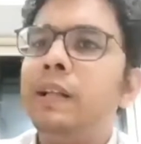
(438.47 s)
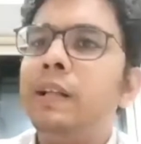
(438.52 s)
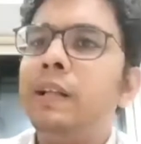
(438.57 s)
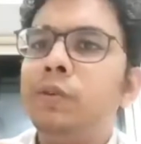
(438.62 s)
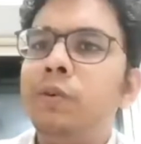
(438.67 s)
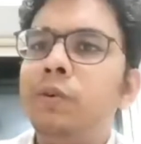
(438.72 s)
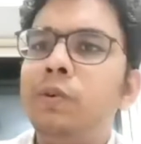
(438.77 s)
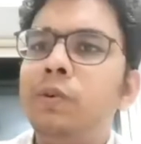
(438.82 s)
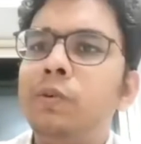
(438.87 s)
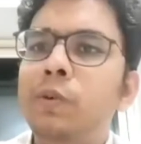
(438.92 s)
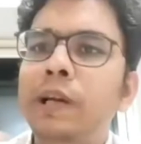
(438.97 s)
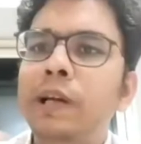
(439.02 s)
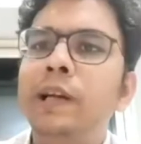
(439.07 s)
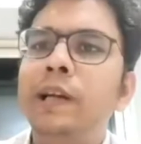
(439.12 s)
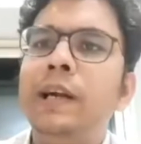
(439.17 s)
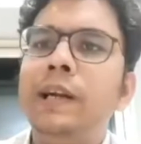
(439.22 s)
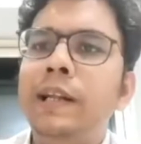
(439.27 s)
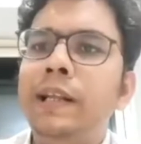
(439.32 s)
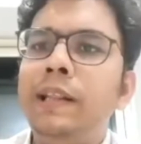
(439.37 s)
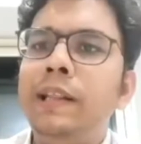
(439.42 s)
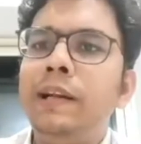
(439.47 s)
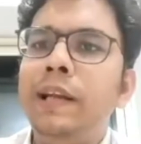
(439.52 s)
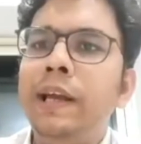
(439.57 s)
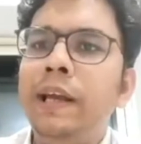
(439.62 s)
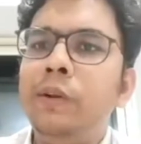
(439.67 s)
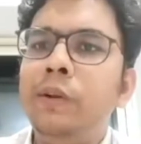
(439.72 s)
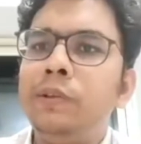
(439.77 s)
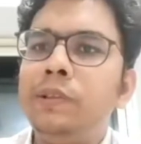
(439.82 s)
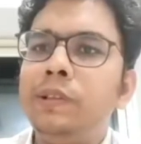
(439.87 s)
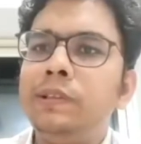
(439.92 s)
So to attain the
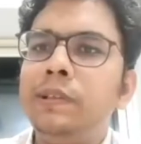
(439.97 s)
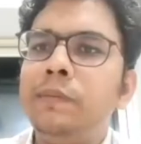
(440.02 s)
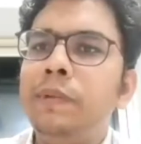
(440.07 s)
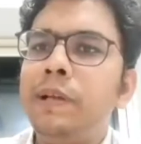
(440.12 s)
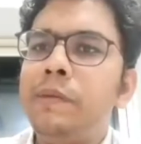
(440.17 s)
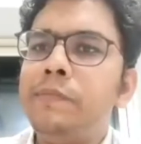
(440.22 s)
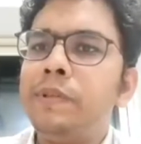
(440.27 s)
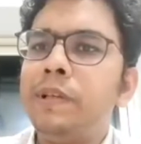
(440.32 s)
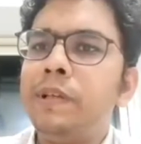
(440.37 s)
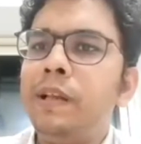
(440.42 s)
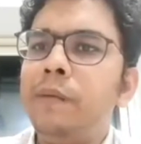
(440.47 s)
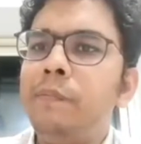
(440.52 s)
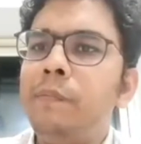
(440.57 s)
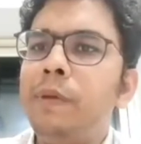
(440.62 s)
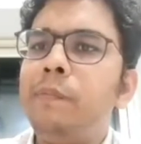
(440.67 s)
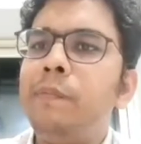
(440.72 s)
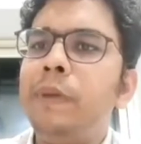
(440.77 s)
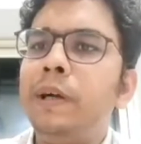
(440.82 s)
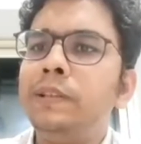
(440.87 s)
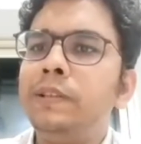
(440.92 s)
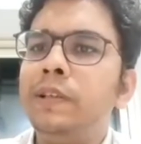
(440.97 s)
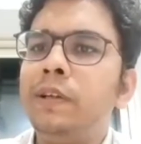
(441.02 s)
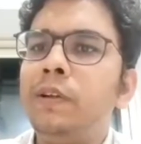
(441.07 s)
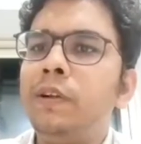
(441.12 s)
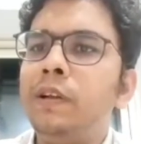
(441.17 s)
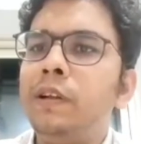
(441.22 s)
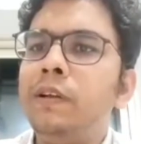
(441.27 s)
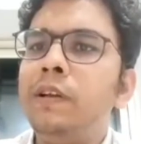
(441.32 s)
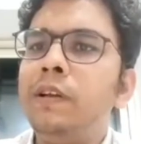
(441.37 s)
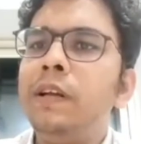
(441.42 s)
diagnosis, sometimes a lumbar puncture
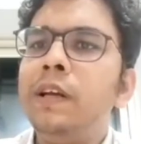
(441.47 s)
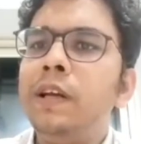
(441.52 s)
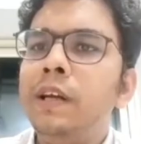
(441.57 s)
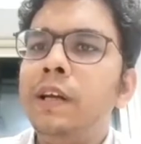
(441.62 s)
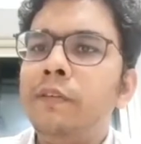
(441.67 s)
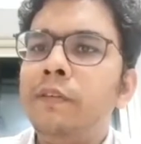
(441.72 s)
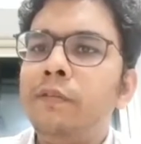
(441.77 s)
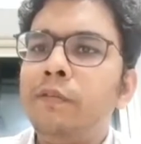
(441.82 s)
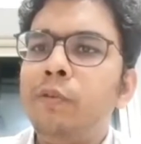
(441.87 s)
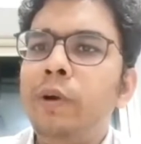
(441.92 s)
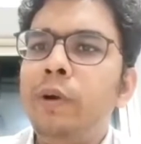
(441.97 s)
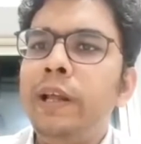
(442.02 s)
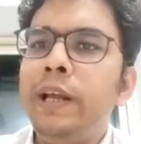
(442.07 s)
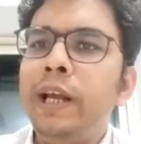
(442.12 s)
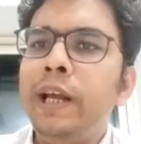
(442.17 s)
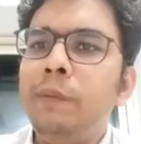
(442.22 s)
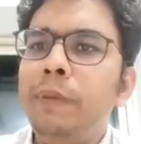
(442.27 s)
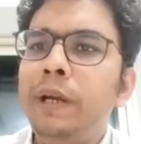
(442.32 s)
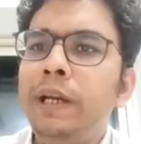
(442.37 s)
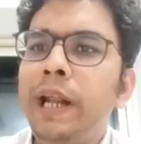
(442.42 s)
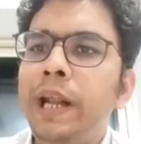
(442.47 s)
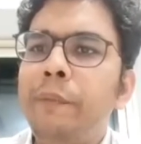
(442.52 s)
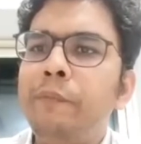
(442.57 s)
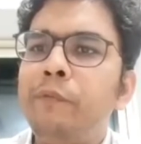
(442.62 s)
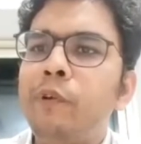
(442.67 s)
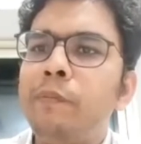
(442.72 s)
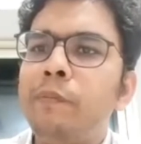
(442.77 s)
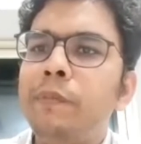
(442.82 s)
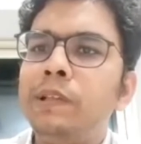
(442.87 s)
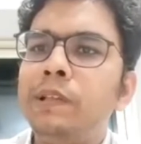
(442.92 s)
or a fluid can be tapped
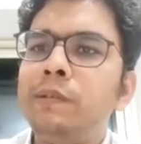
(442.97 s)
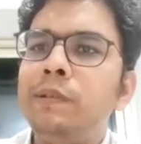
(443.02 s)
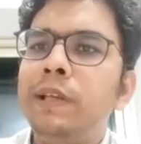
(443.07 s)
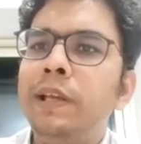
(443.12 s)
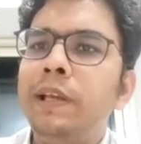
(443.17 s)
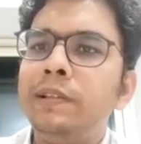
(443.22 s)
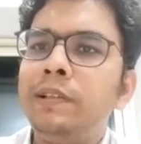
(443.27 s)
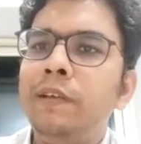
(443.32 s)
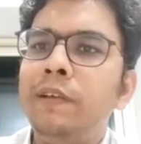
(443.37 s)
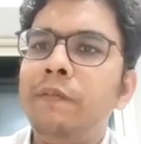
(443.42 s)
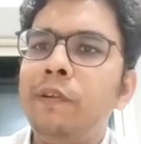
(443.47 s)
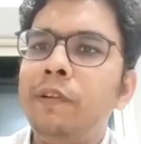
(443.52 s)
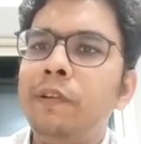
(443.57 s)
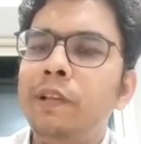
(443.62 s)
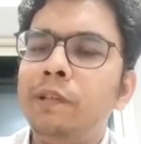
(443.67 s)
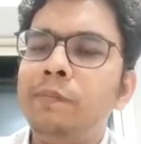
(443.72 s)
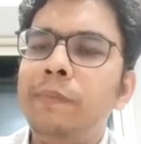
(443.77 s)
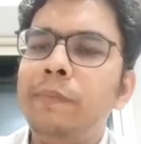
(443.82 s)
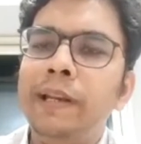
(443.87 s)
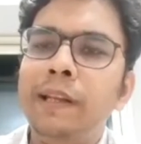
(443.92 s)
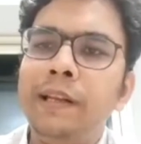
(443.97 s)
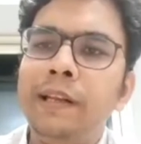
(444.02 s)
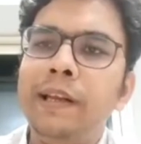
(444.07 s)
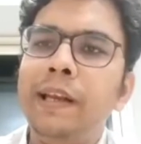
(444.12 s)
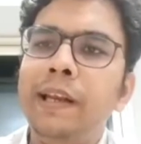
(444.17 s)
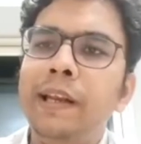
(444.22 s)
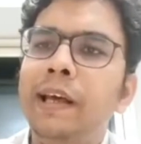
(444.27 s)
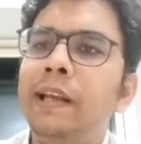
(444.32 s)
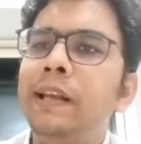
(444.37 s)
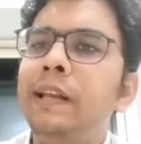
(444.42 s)
from the CSF or the spinal
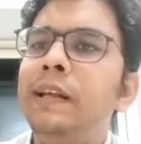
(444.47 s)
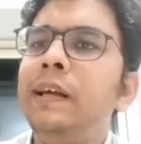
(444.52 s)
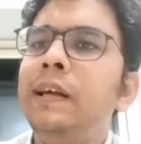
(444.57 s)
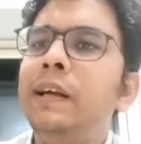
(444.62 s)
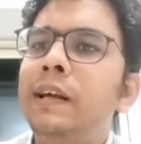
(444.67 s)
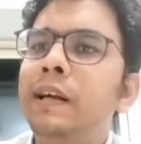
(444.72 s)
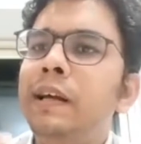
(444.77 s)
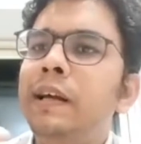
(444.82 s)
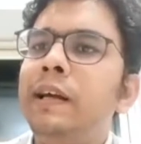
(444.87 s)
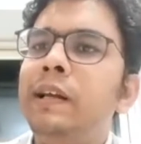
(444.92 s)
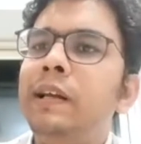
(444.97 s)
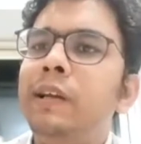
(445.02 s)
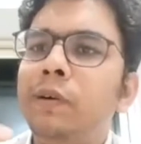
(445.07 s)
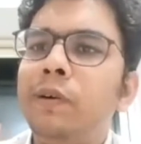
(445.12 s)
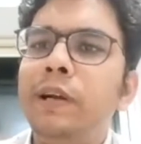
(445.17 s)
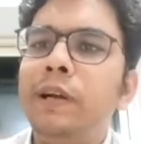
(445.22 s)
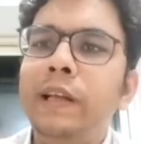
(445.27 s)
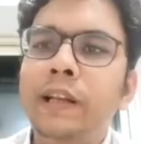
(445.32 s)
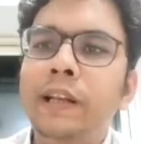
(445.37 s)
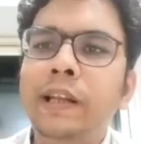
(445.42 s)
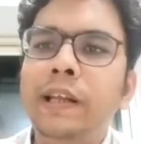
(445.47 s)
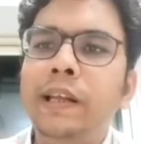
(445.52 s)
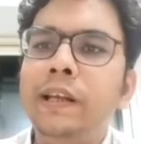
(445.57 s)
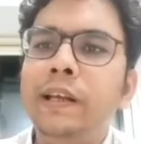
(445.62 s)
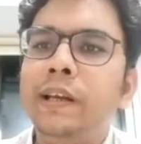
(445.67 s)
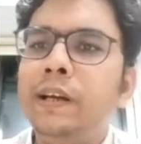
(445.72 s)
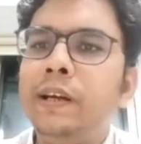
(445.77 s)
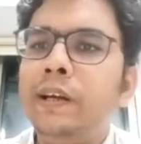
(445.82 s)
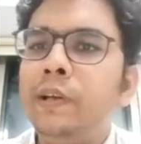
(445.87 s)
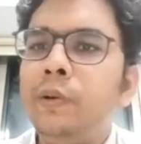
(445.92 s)
canal, and
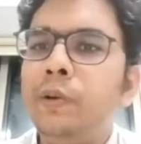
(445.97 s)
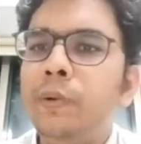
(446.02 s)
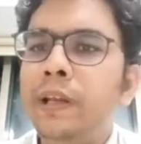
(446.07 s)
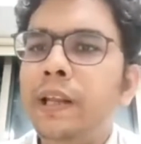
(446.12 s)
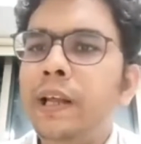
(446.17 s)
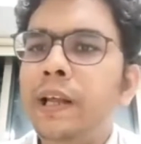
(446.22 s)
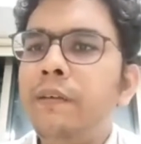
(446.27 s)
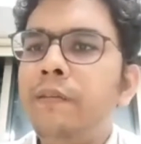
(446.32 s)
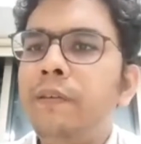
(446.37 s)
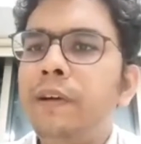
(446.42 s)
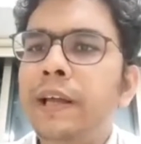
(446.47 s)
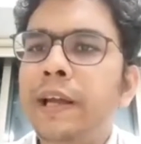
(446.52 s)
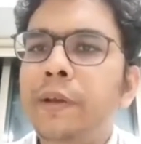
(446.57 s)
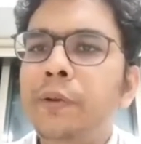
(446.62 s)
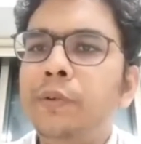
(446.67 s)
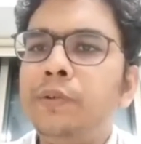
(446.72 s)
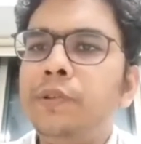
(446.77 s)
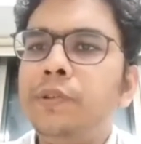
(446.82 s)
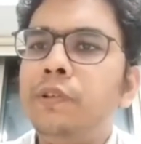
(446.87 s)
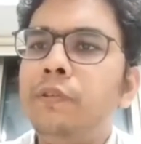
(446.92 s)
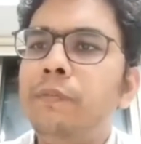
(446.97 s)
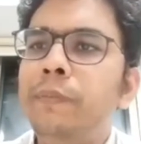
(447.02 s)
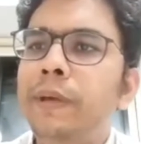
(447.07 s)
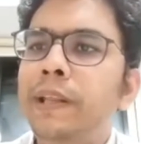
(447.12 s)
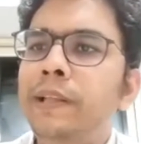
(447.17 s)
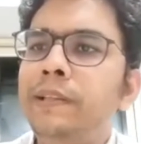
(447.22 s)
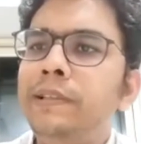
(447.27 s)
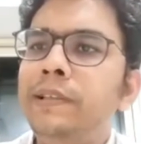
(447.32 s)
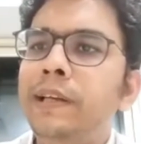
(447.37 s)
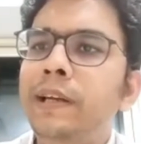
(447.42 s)
accordingly you can have a diagnosis of
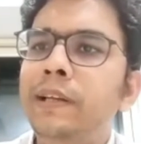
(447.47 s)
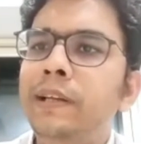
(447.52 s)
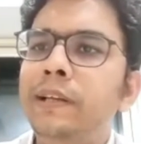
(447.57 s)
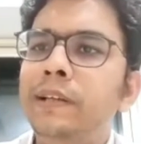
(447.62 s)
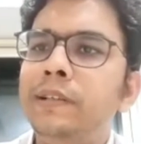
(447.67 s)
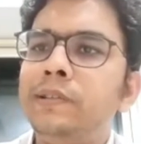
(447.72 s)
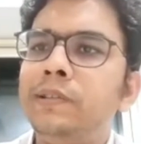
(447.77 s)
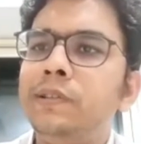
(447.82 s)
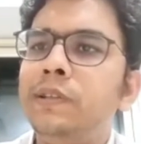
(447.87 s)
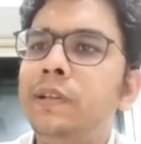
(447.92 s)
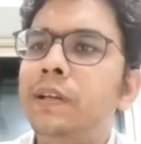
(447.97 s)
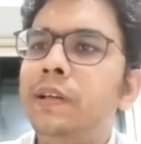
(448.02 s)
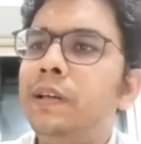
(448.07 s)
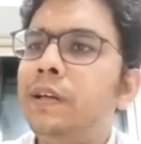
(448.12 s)
meningitis,